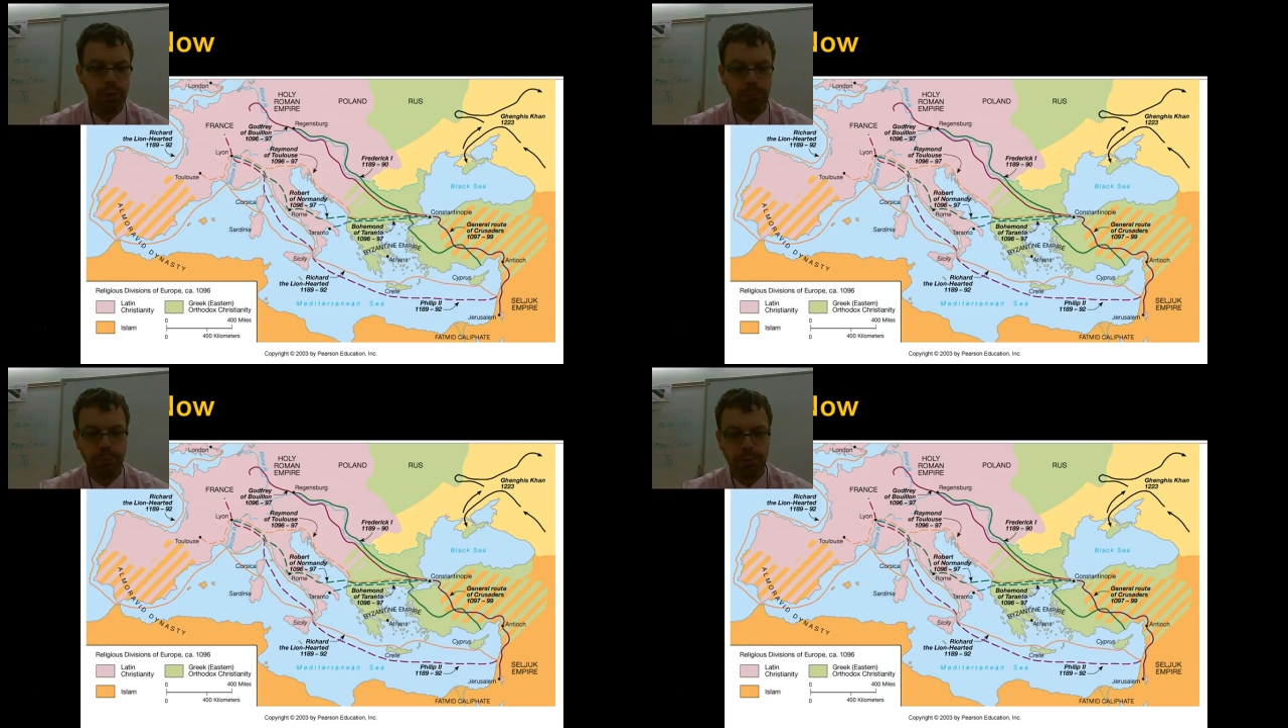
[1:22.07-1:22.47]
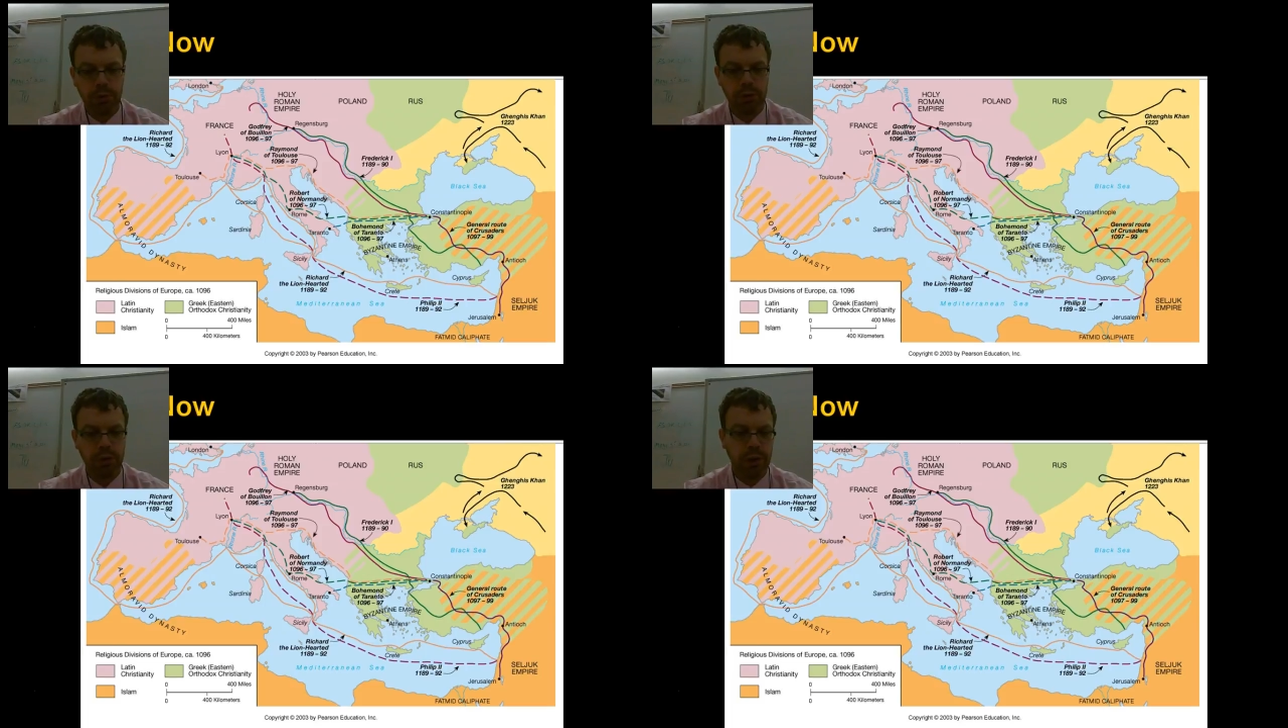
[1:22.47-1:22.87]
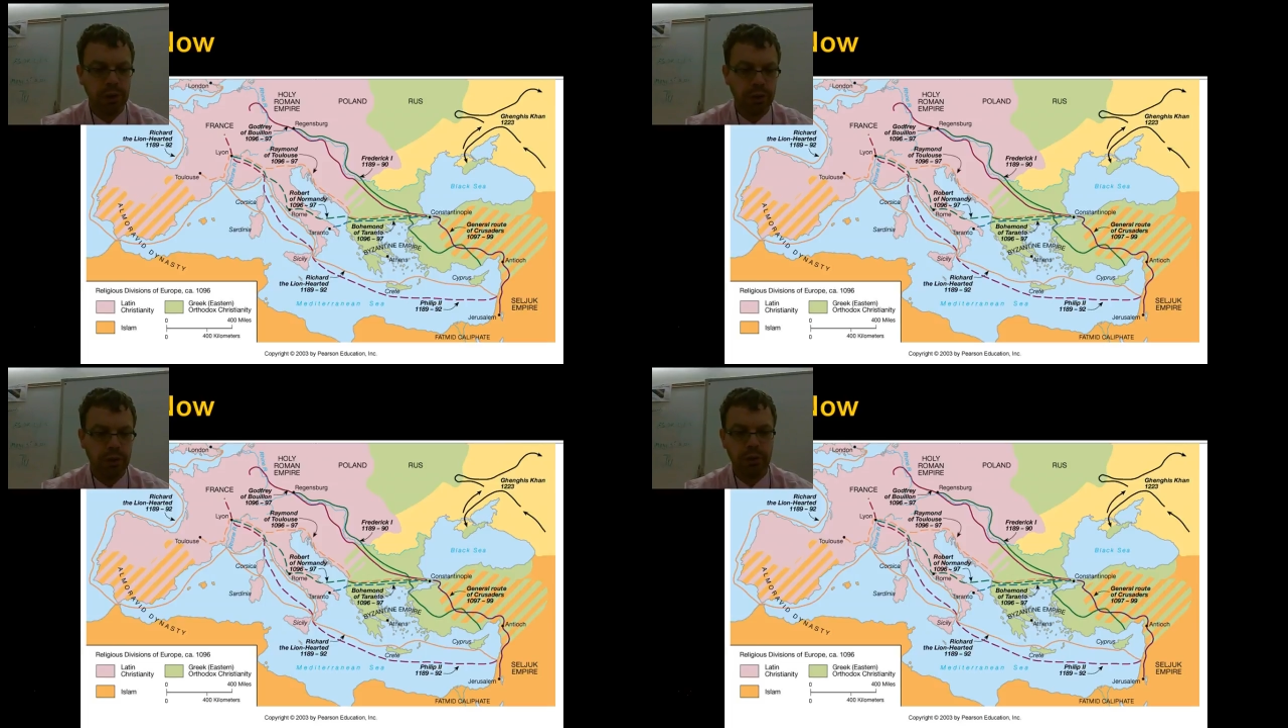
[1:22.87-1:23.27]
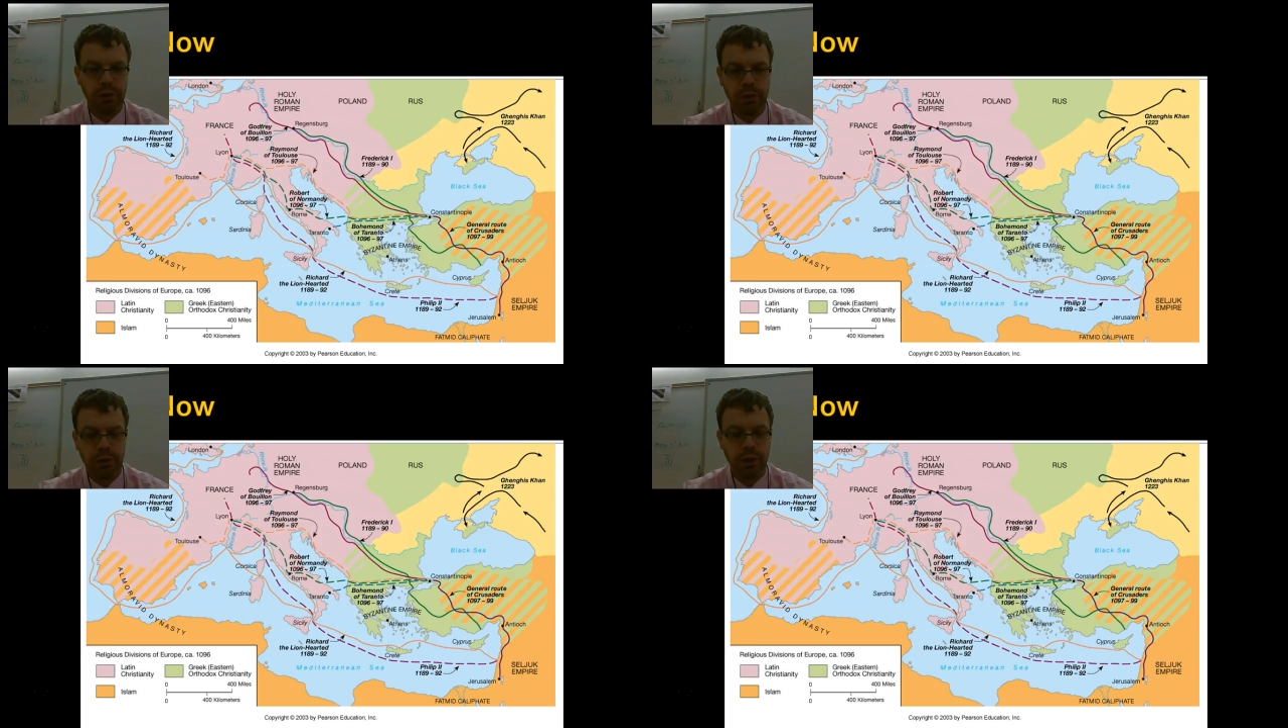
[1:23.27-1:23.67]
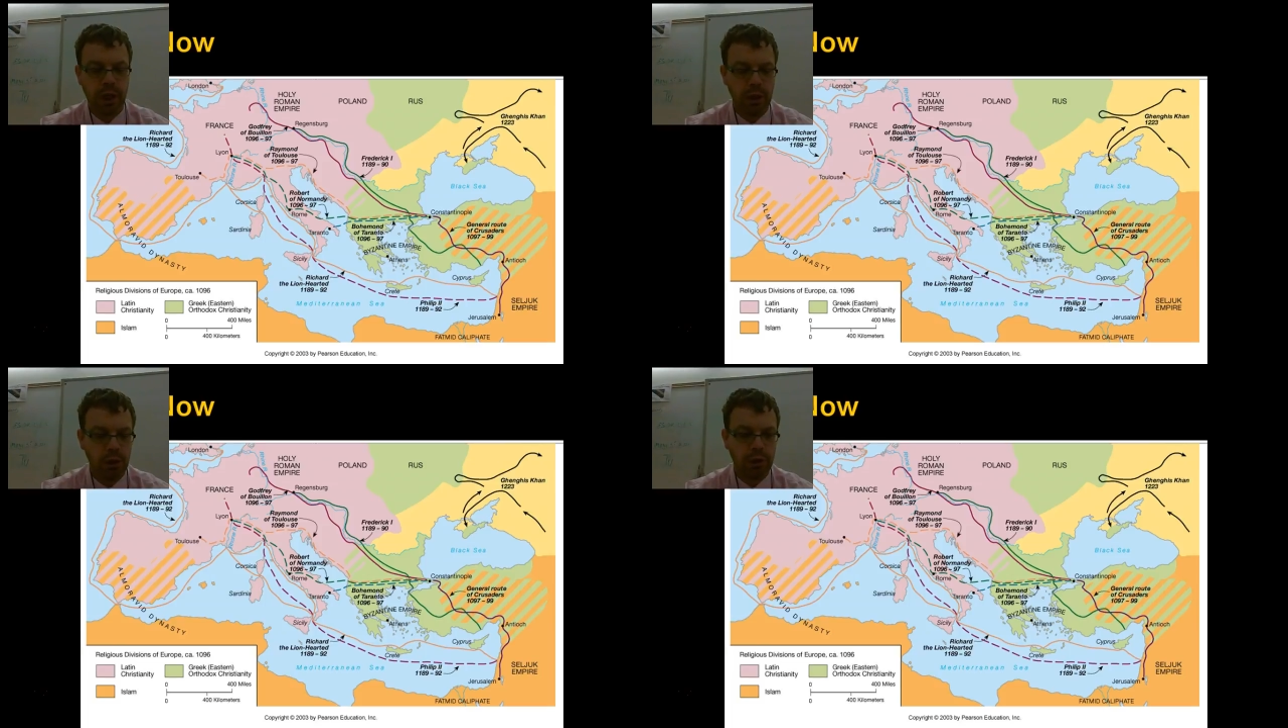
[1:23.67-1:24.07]
purple and
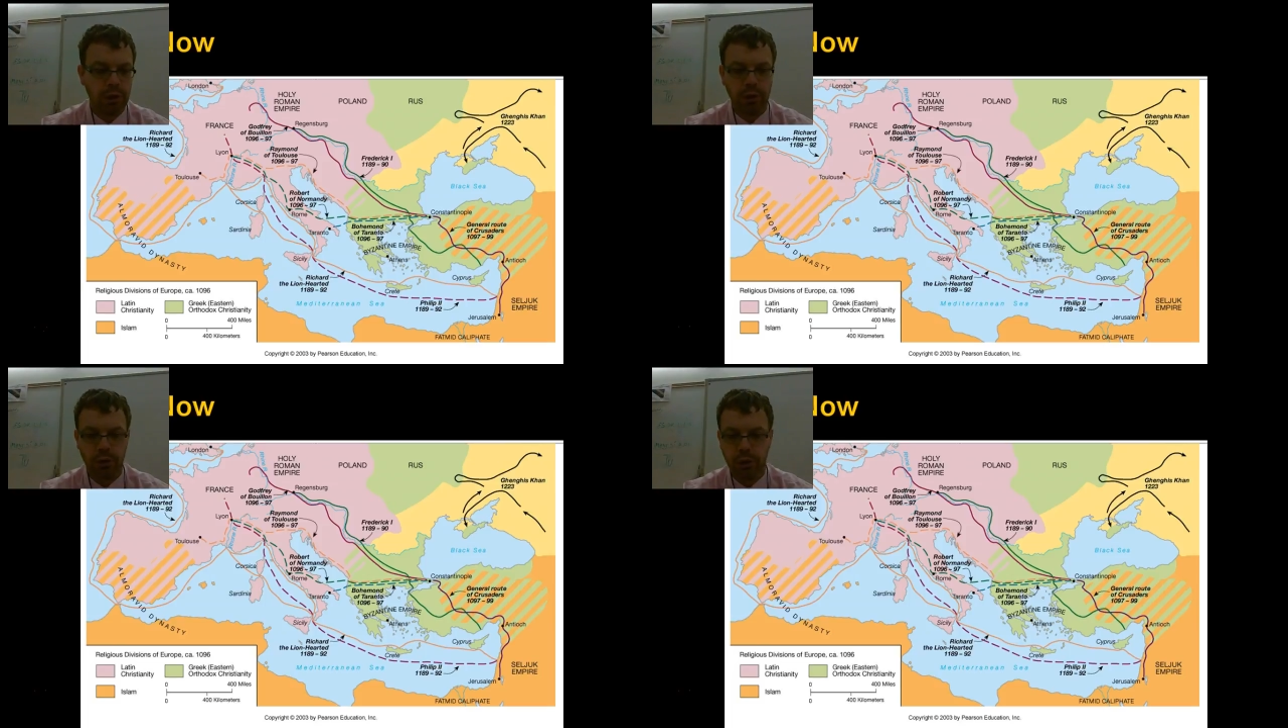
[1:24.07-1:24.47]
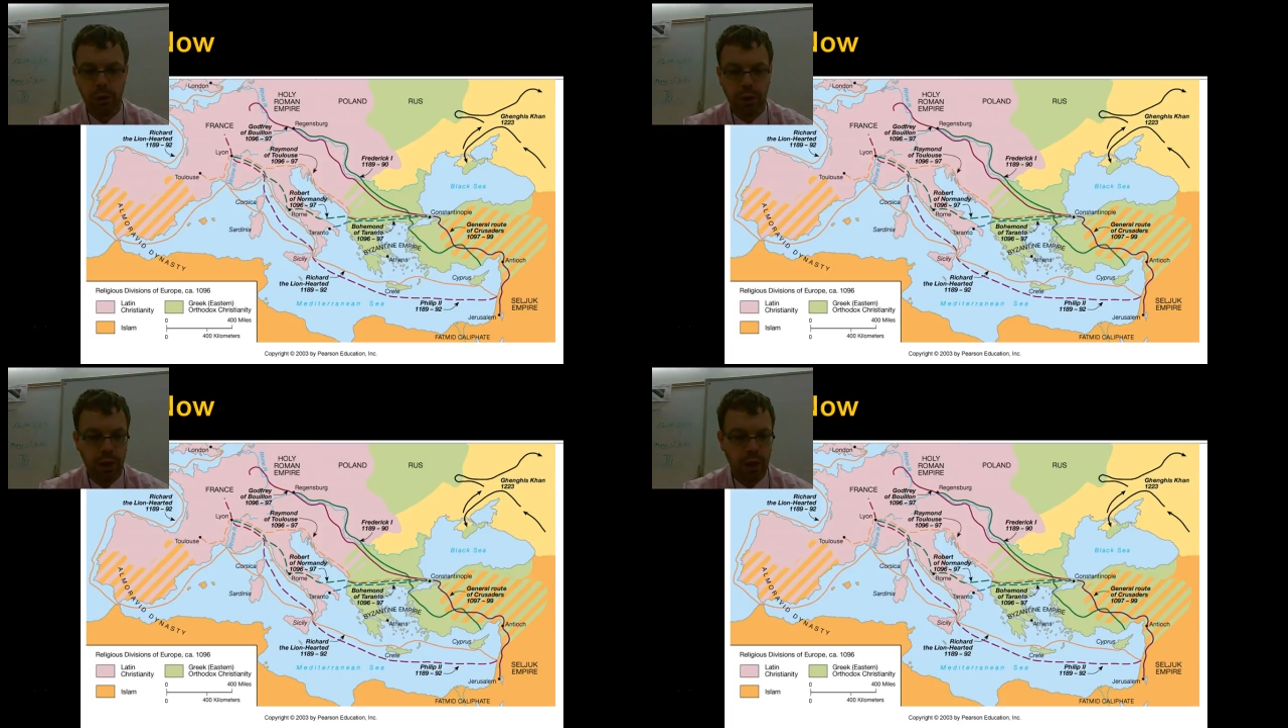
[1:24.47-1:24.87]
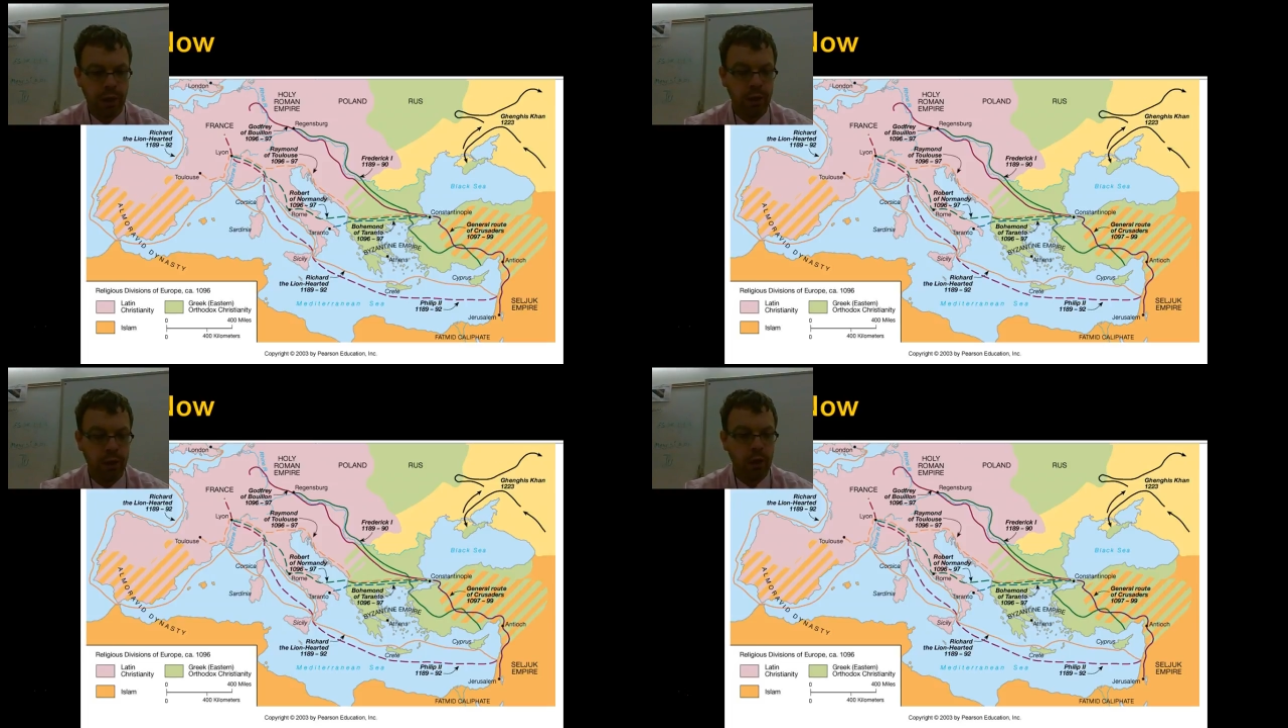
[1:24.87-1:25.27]
yellow color going on,